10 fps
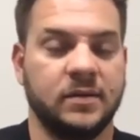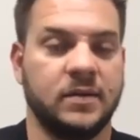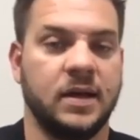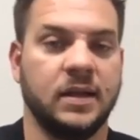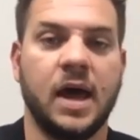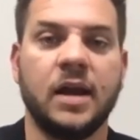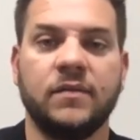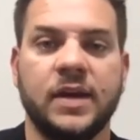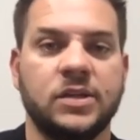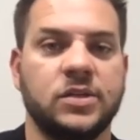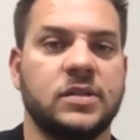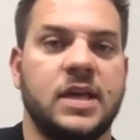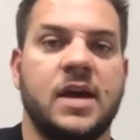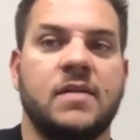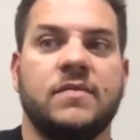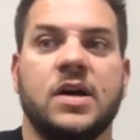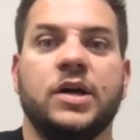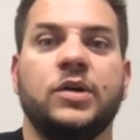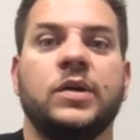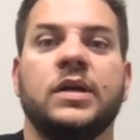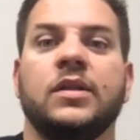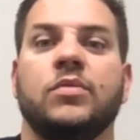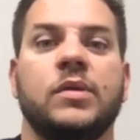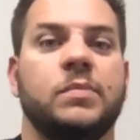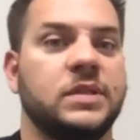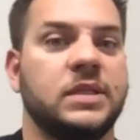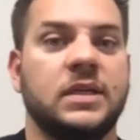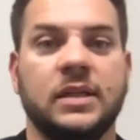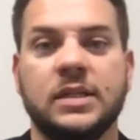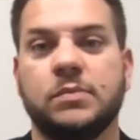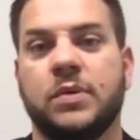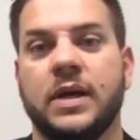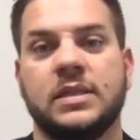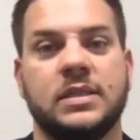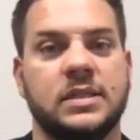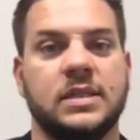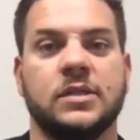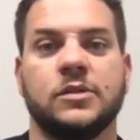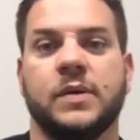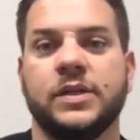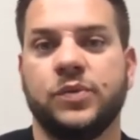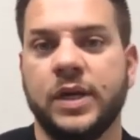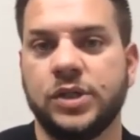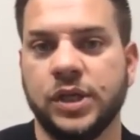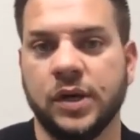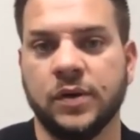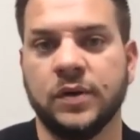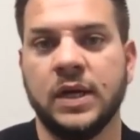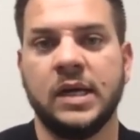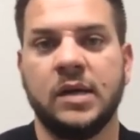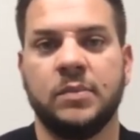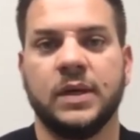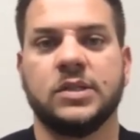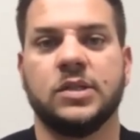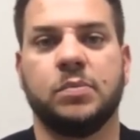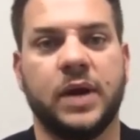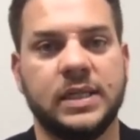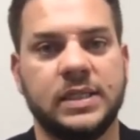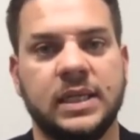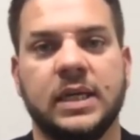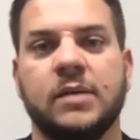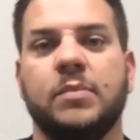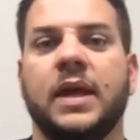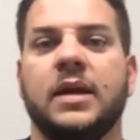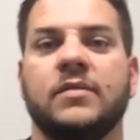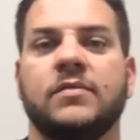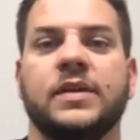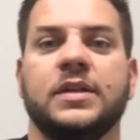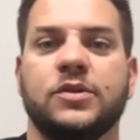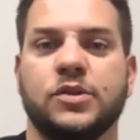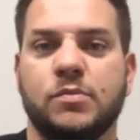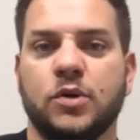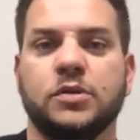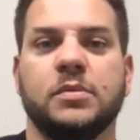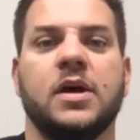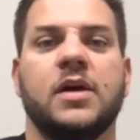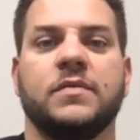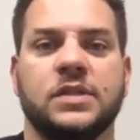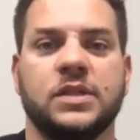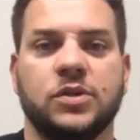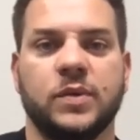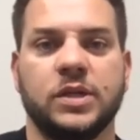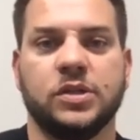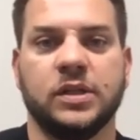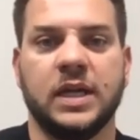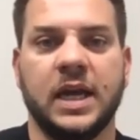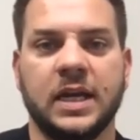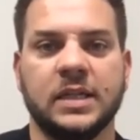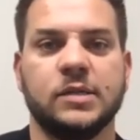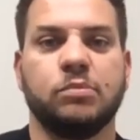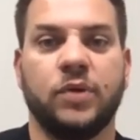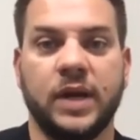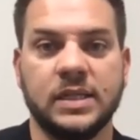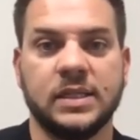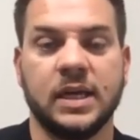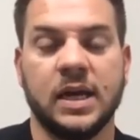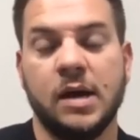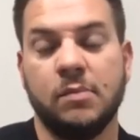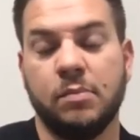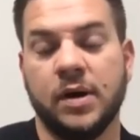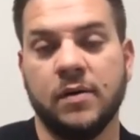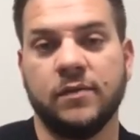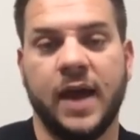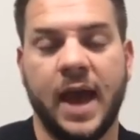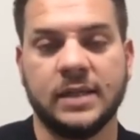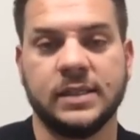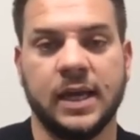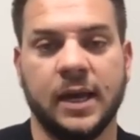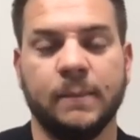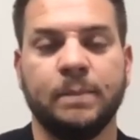A lot of agents have 103% list price to sales price ratio because they're pricing it competitively. There's a multiple offer situation and it's appraising above asking.